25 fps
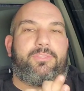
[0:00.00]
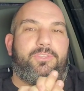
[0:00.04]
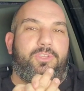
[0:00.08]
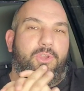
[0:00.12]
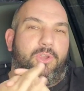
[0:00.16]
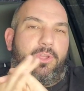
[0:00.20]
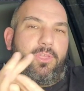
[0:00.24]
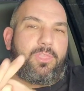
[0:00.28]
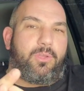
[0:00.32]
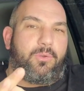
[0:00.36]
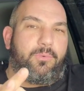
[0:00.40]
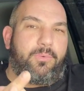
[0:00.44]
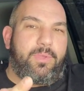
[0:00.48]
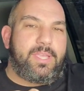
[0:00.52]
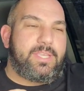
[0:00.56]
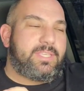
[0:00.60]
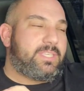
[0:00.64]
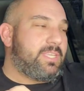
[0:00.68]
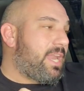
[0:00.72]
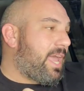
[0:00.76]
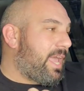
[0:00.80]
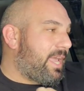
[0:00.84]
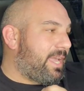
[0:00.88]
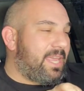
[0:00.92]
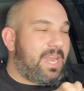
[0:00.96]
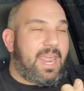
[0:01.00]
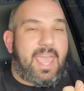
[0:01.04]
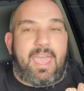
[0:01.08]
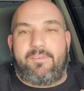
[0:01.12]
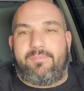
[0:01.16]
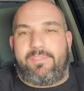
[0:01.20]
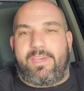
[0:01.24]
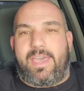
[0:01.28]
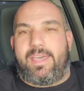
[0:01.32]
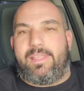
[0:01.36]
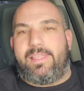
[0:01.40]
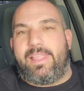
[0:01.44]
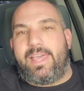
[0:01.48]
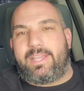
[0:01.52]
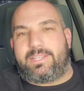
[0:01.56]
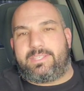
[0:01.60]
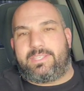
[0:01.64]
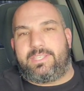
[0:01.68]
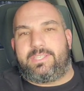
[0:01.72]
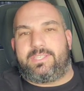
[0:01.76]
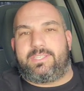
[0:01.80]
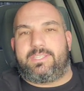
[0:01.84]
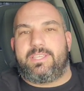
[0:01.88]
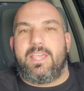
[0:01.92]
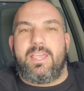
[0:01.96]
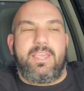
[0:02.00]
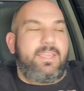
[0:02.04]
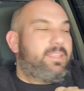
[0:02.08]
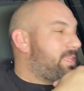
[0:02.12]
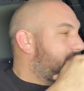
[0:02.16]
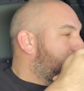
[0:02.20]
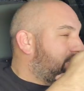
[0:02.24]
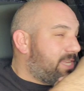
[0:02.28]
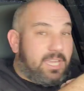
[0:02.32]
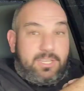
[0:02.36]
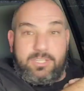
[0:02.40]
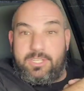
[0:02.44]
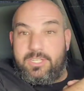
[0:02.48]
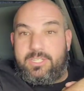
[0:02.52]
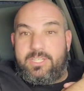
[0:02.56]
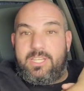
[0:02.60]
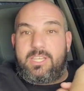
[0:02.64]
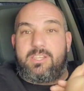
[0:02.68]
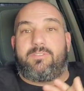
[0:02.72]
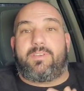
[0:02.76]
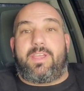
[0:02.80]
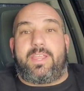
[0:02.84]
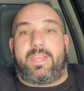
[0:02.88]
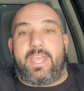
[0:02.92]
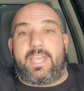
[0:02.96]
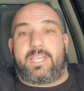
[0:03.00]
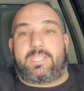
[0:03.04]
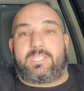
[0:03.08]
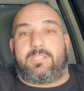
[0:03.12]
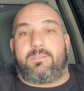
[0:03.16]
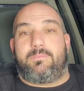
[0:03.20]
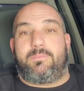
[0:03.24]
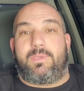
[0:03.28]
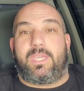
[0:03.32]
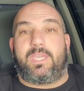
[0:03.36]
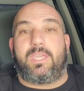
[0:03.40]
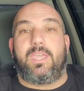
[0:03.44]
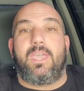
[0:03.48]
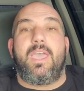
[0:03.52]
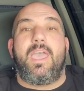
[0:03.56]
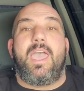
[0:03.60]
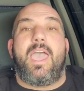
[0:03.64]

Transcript: You're the reason I can have that Lexus that's actually sitting right next to me.